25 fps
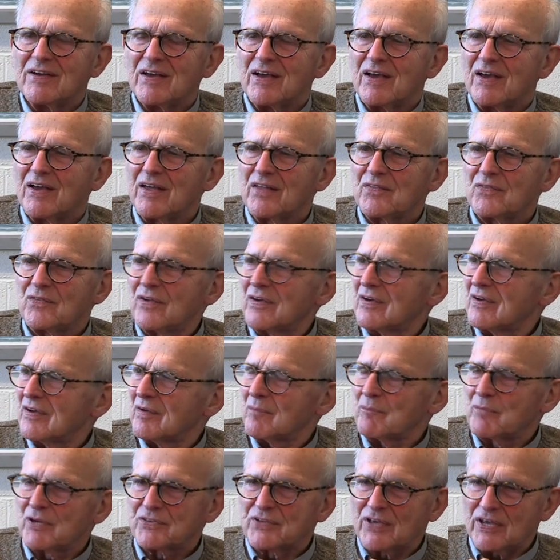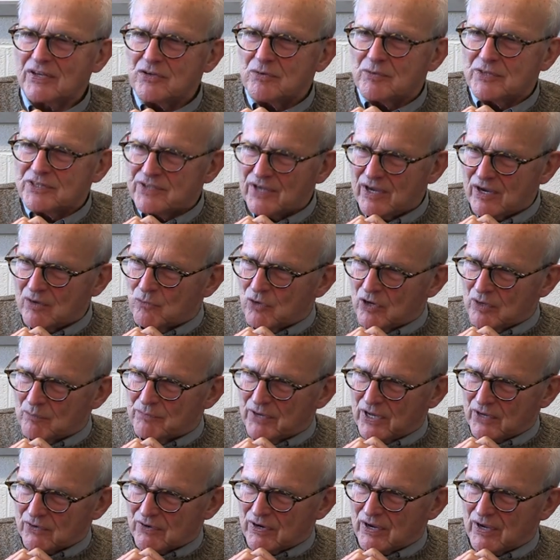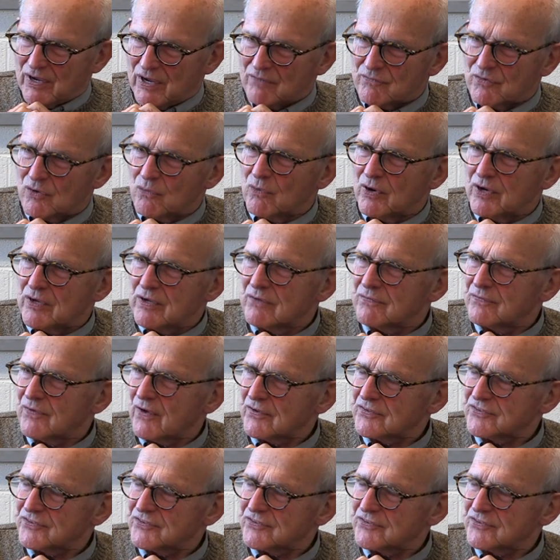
and but then you damn well better have a way of